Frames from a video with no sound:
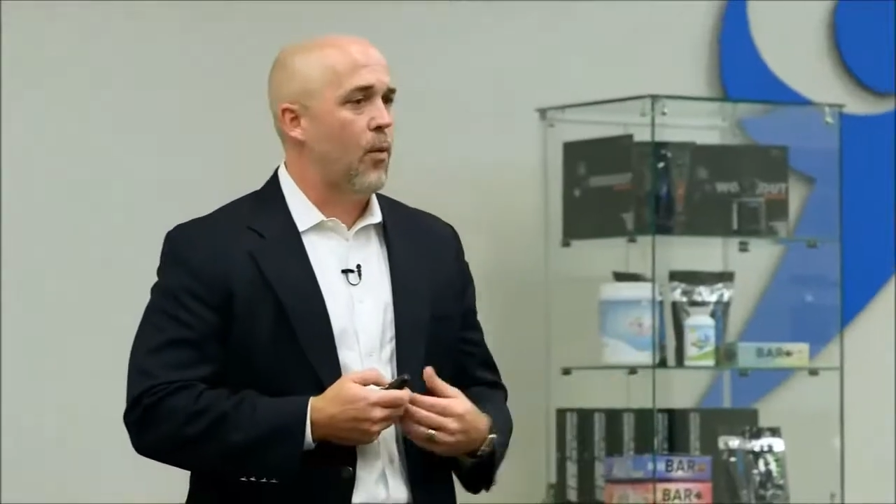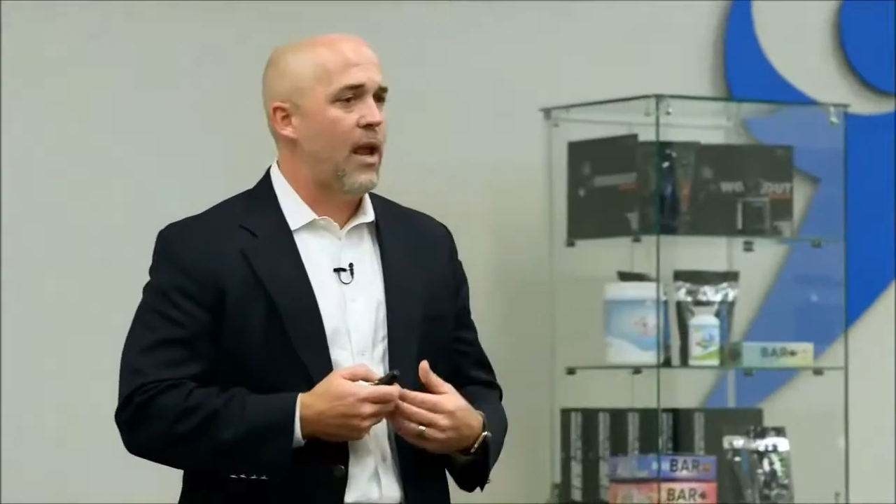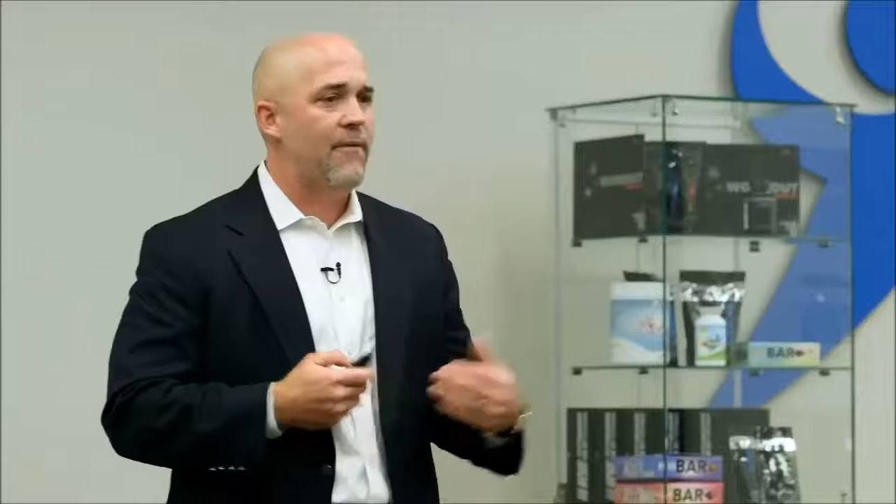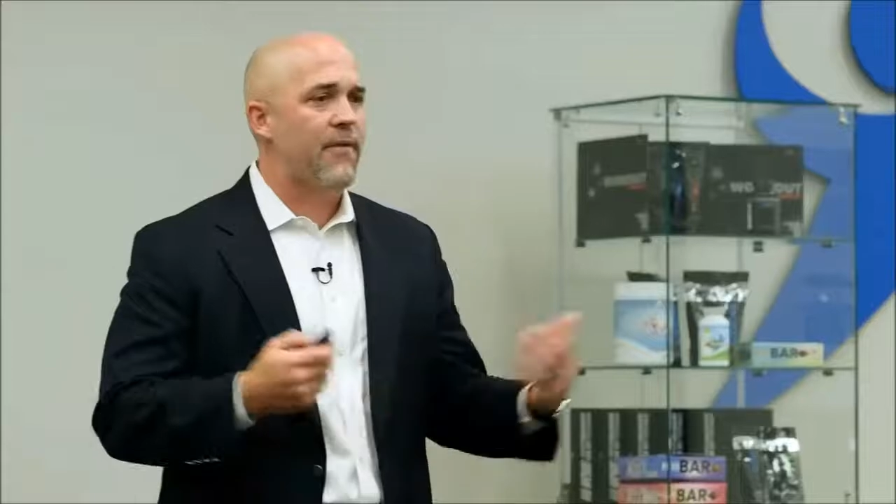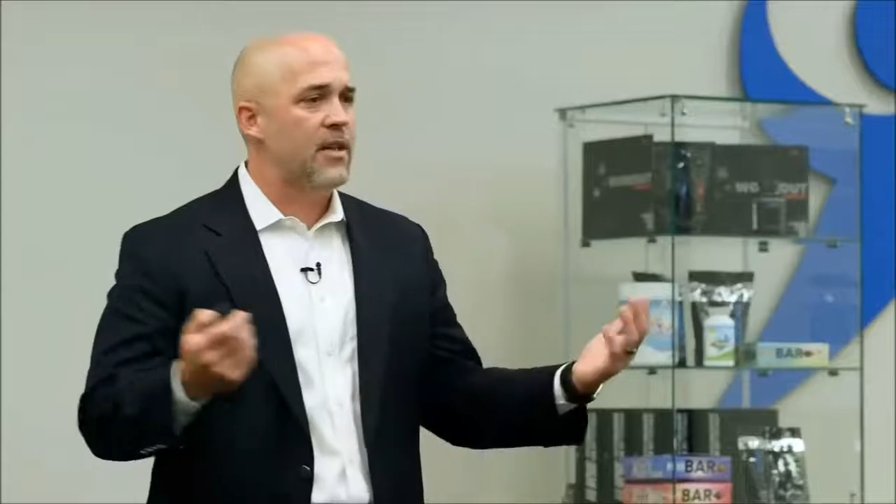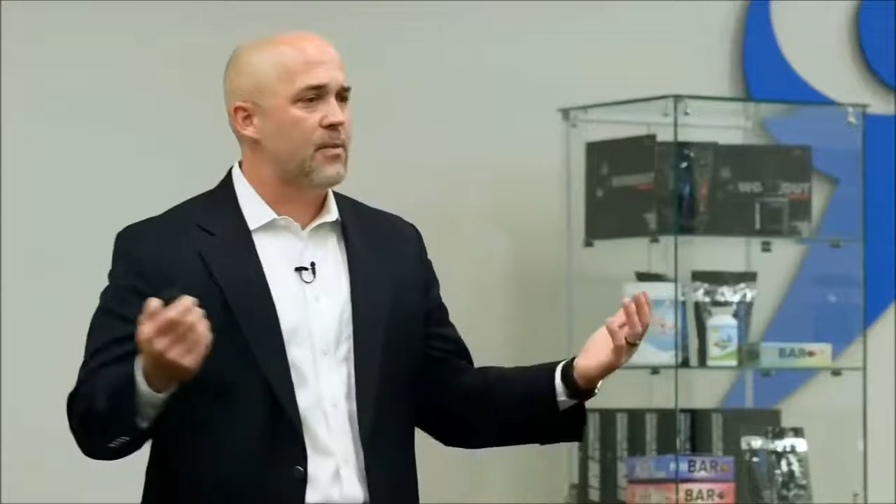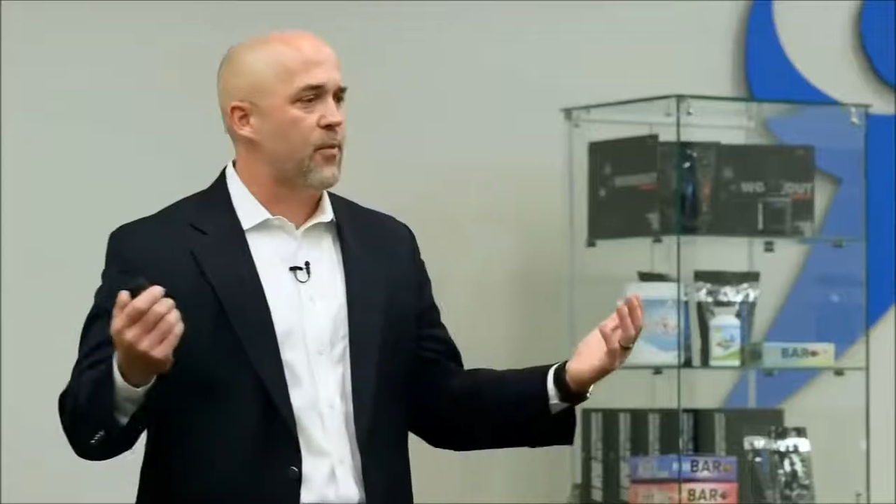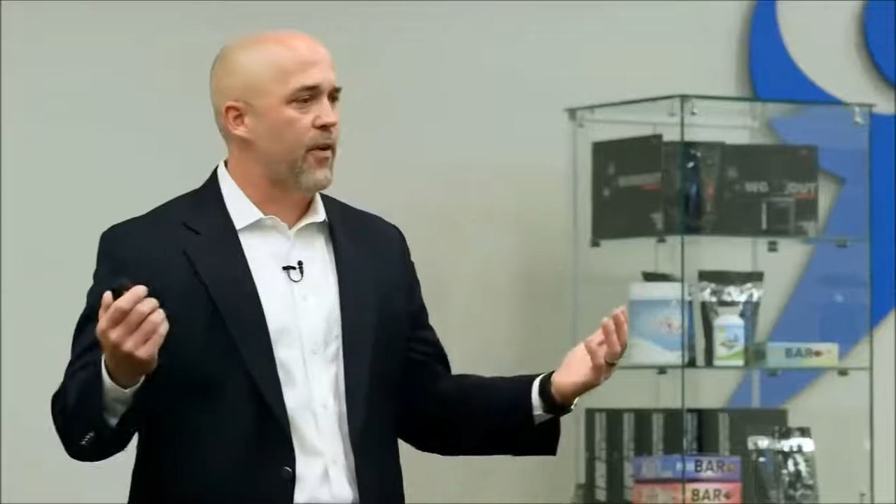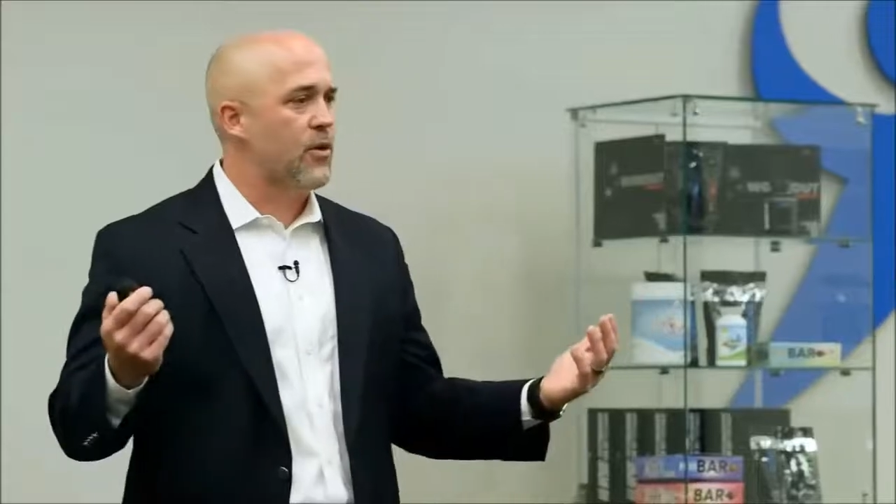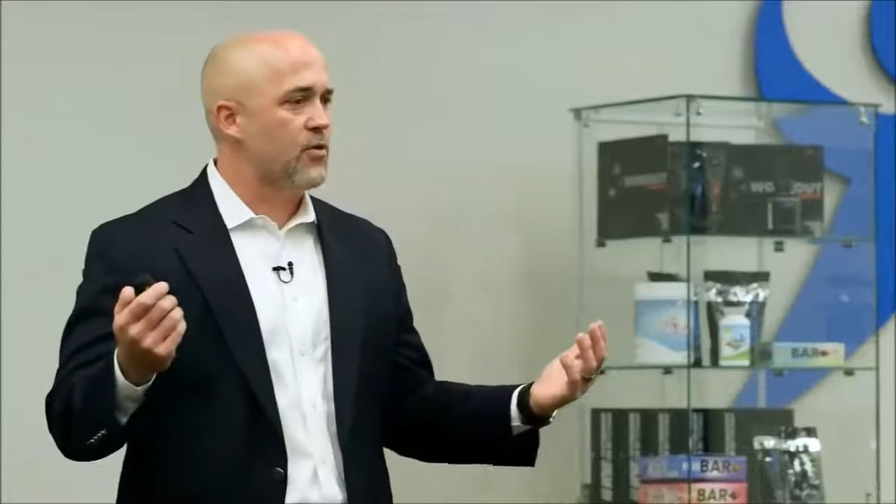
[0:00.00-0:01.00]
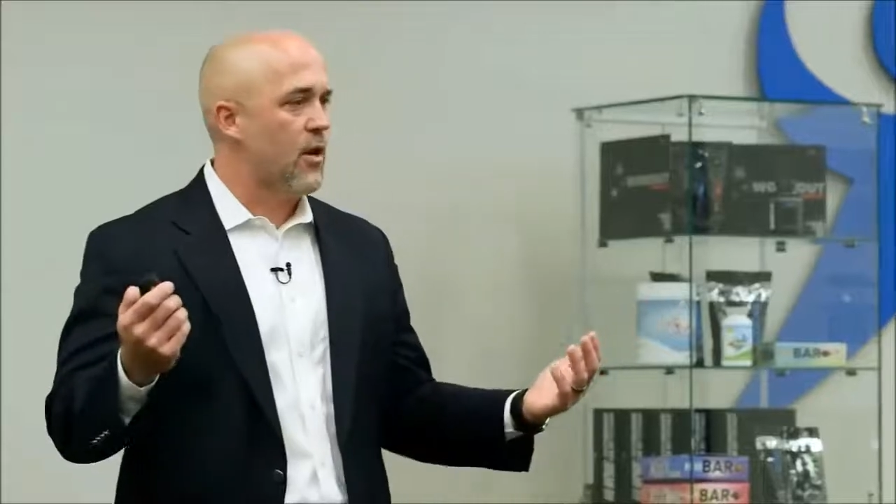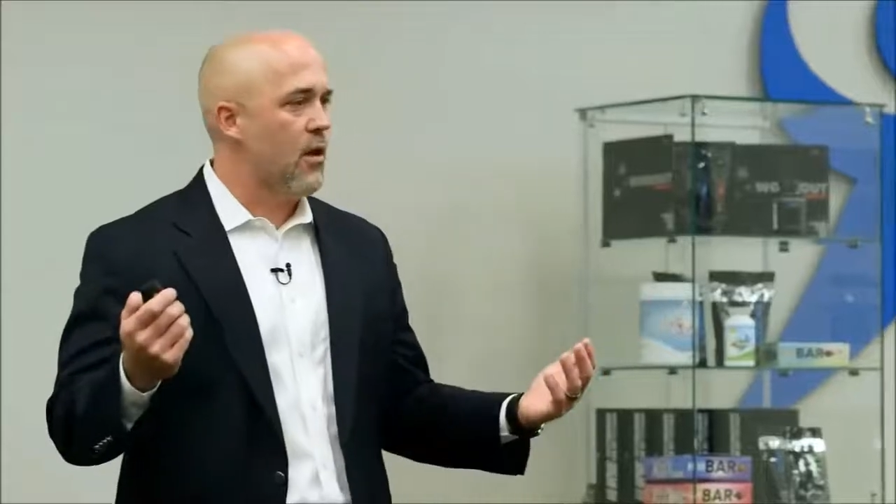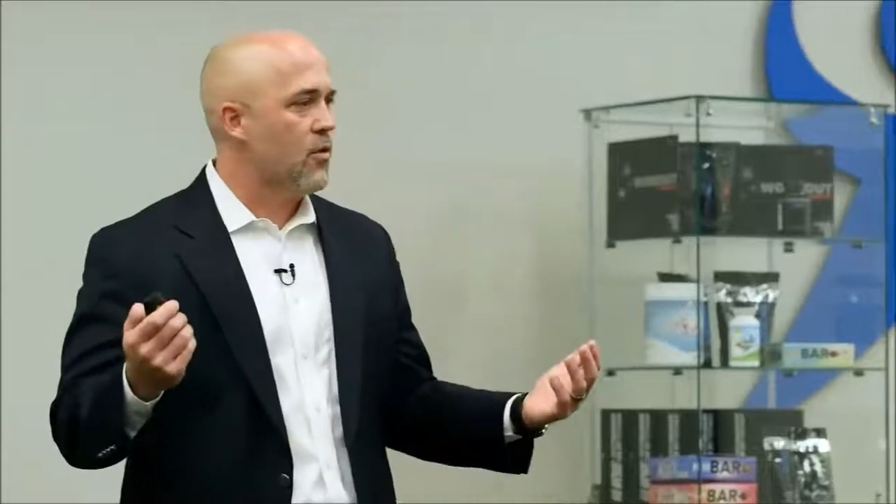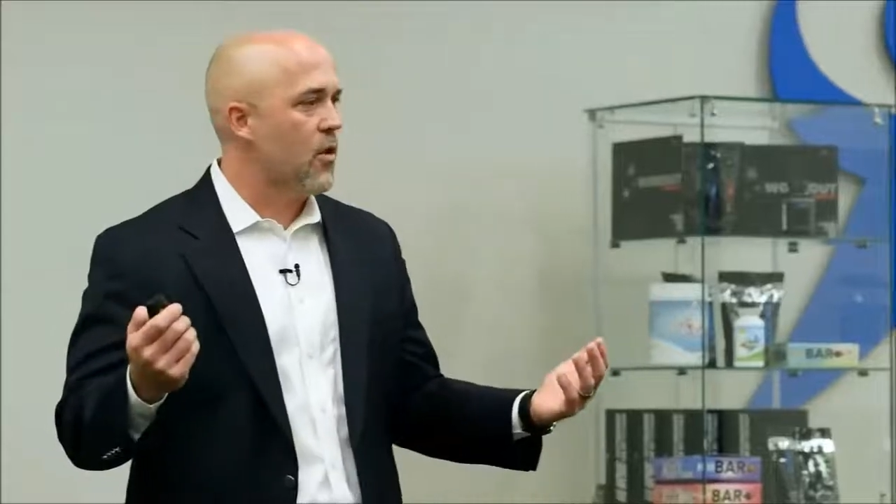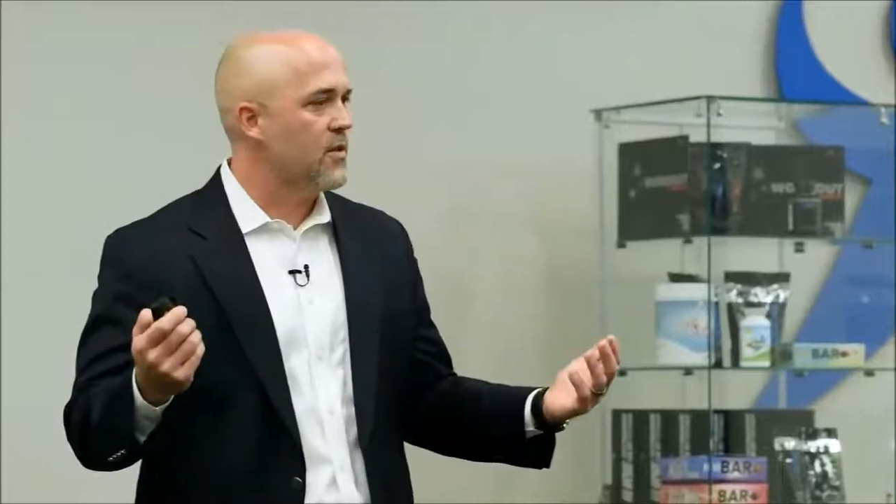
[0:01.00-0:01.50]
We have fitness professionals
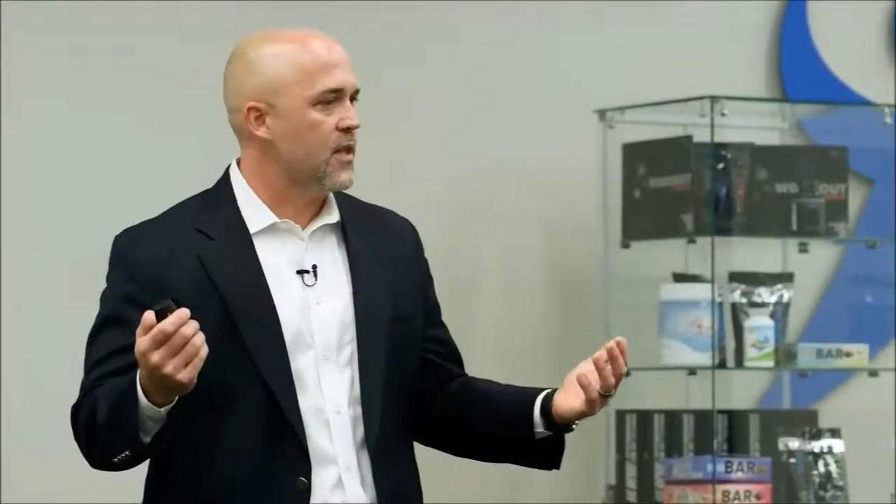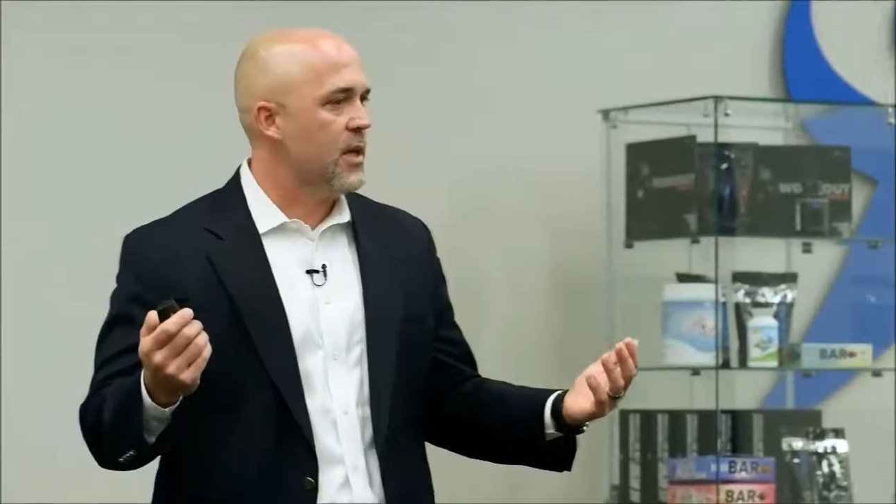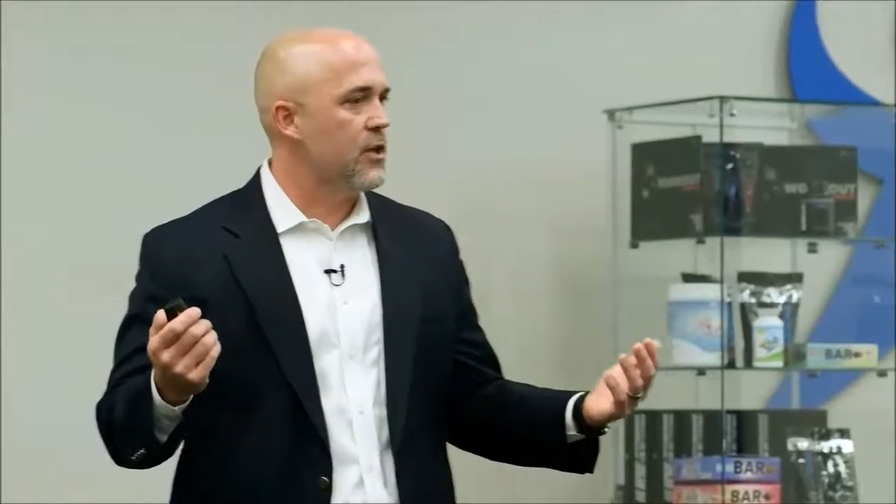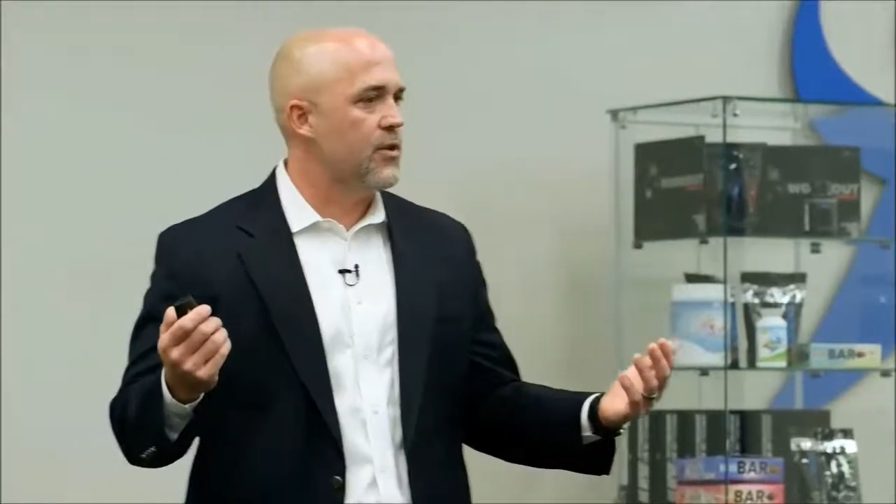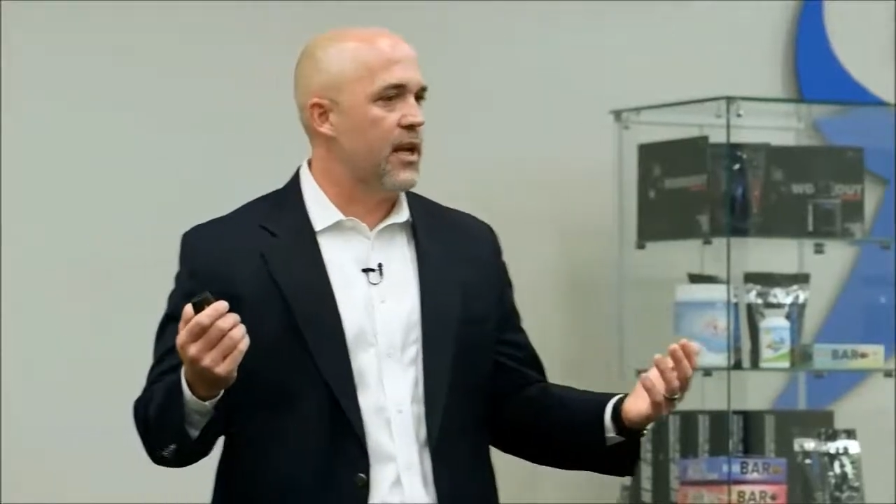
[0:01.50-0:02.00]
all across the country